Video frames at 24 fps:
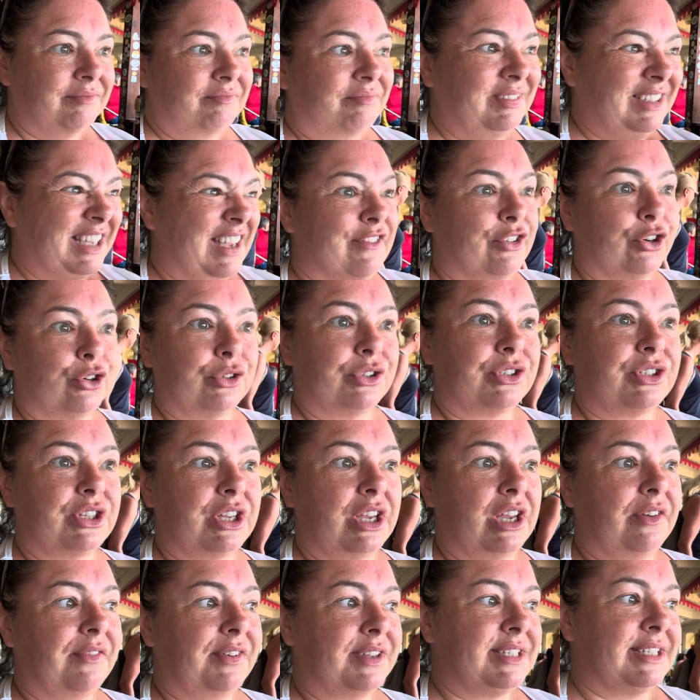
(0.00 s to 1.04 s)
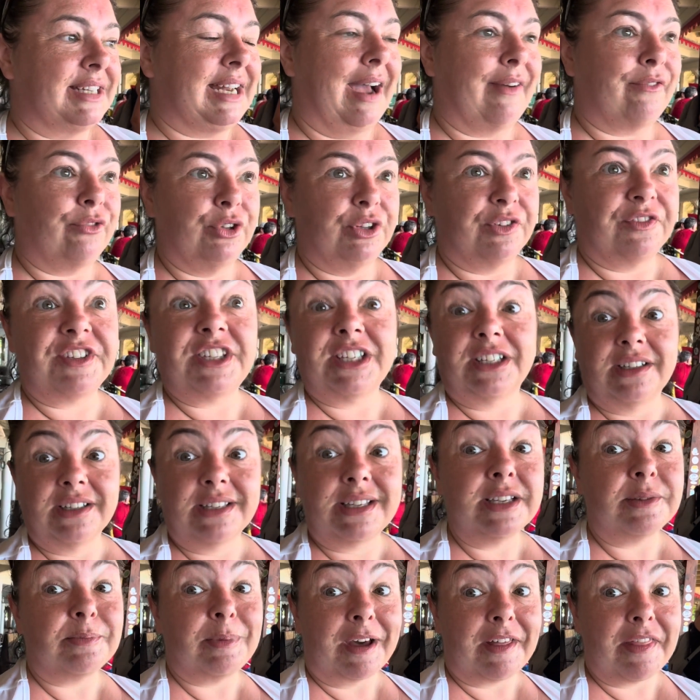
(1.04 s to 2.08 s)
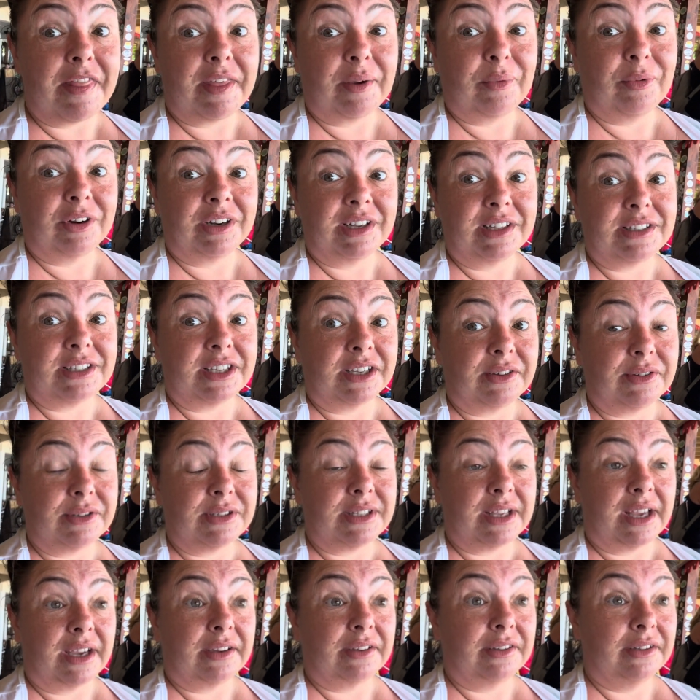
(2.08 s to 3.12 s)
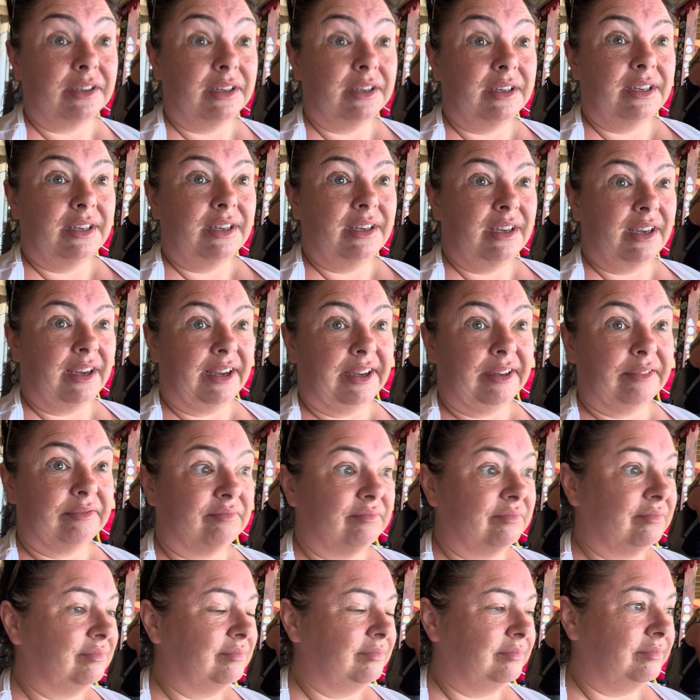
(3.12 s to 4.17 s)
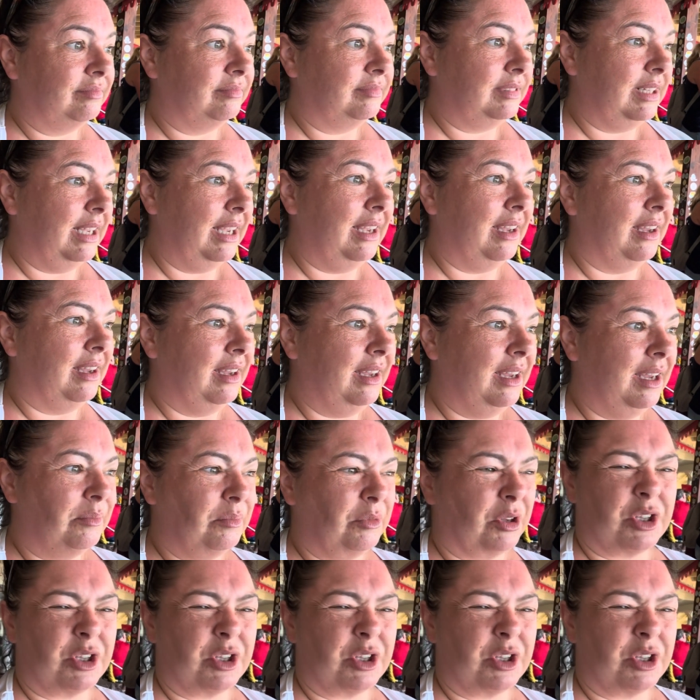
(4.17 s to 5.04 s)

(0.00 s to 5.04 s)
give a good service and have all the facilities back that they wanted to. So yeah, not